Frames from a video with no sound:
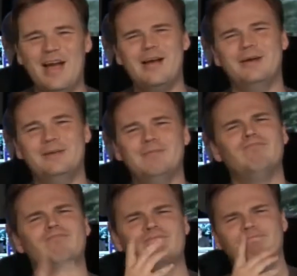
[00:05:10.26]

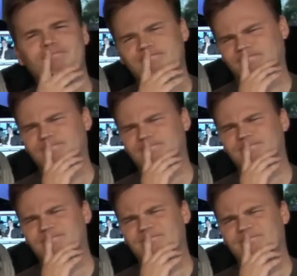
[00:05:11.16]

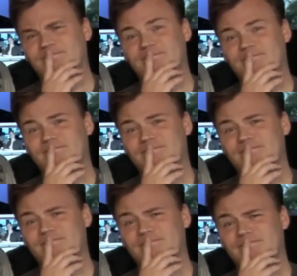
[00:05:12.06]

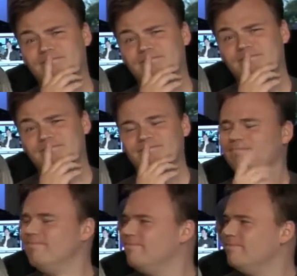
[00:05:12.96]

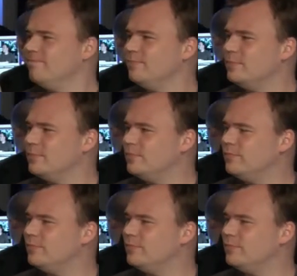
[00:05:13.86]
(silent)